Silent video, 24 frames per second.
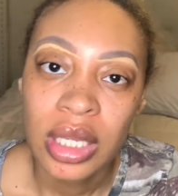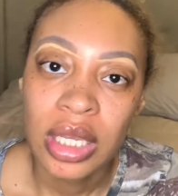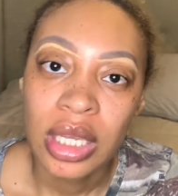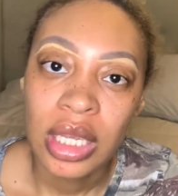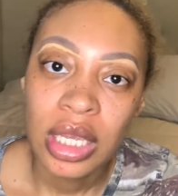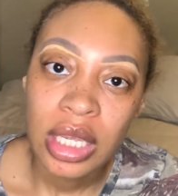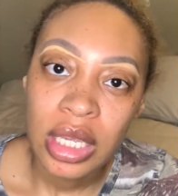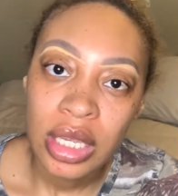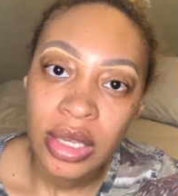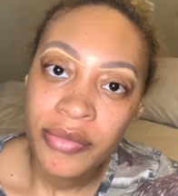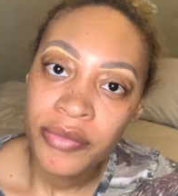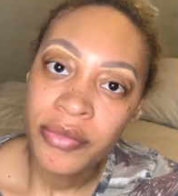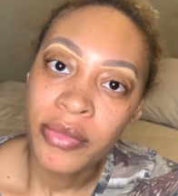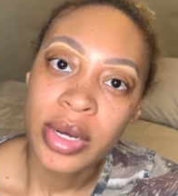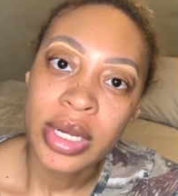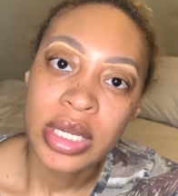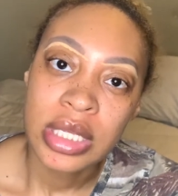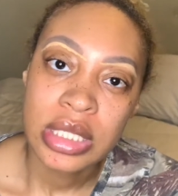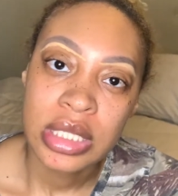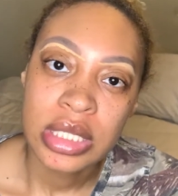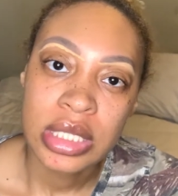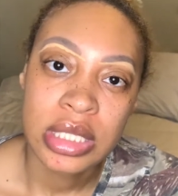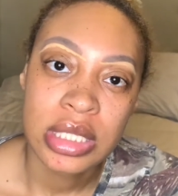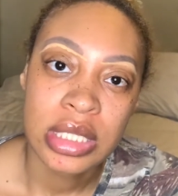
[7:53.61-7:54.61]
Eve
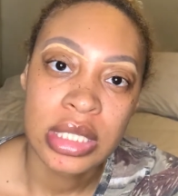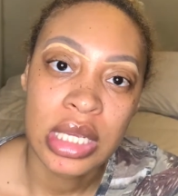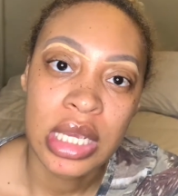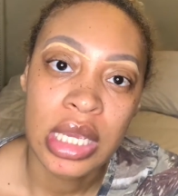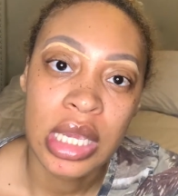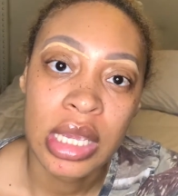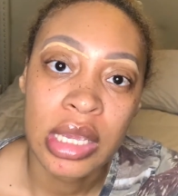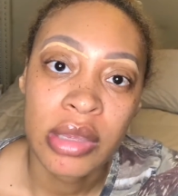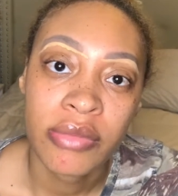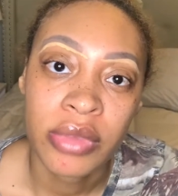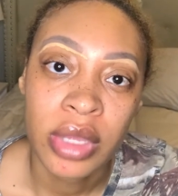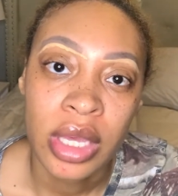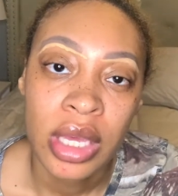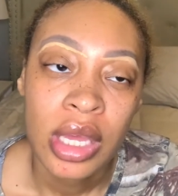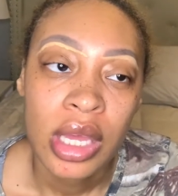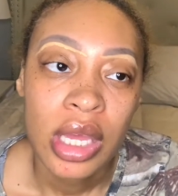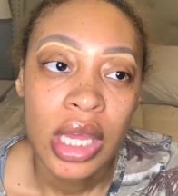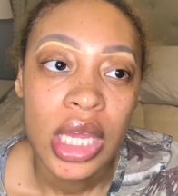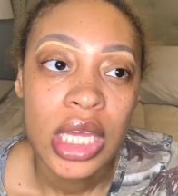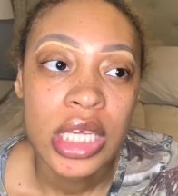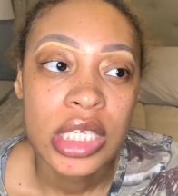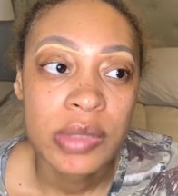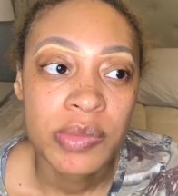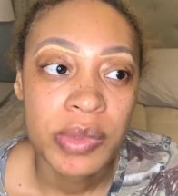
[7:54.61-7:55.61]
was deceived,
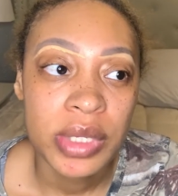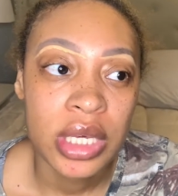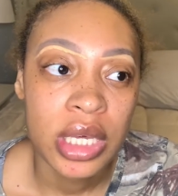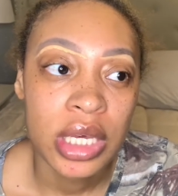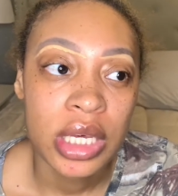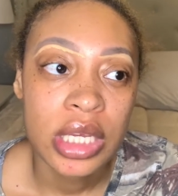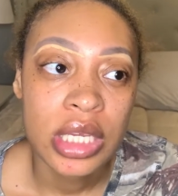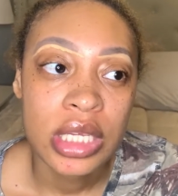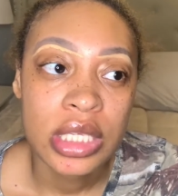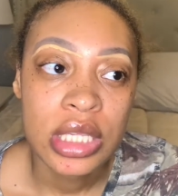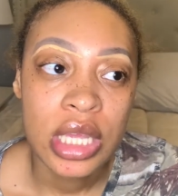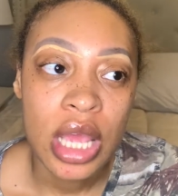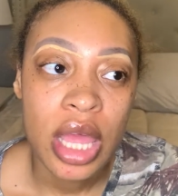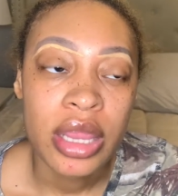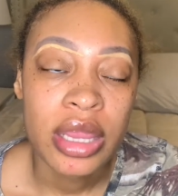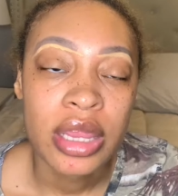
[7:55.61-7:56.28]
is because